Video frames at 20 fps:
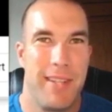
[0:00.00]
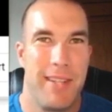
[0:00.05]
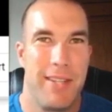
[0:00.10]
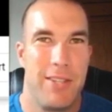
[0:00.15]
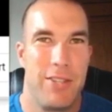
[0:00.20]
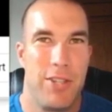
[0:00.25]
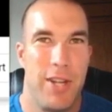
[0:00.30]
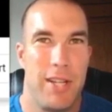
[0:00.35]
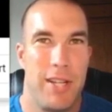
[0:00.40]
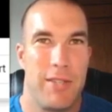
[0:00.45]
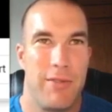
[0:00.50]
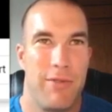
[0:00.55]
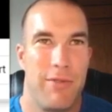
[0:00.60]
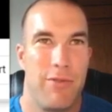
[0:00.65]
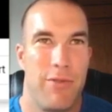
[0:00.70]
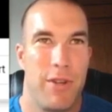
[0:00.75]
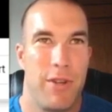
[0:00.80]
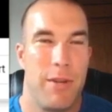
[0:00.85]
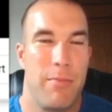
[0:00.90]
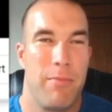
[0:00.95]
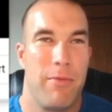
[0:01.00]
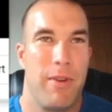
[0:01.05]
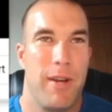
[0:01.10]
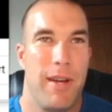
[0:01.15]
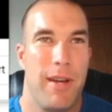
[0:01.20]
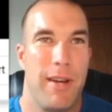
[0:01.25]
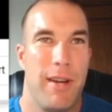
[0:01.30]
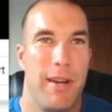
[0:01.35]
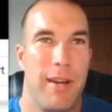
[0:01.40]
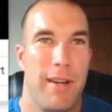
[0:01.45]
Chase Freedom
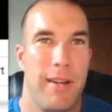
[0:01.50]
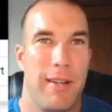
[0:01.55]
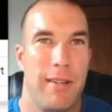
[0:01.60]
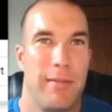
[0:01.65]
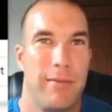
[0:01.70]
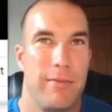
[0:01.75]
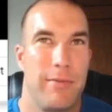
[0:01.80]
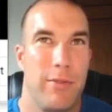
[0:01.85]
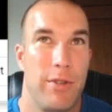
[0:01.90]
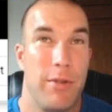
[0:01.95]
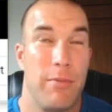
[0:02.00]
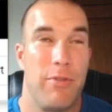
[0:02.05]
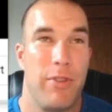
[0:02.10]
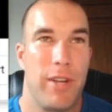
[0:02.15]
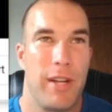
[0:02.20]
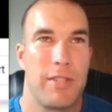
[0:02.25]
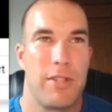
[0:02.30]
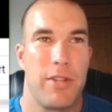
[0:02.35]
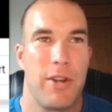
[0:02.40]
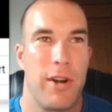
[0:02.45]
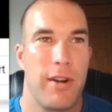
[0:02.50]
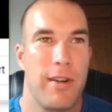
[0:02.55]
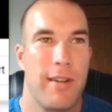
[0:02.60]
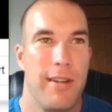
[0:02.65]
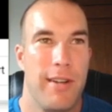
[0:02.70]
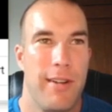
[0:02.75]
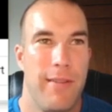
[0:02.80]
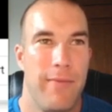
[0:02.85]
Flex card.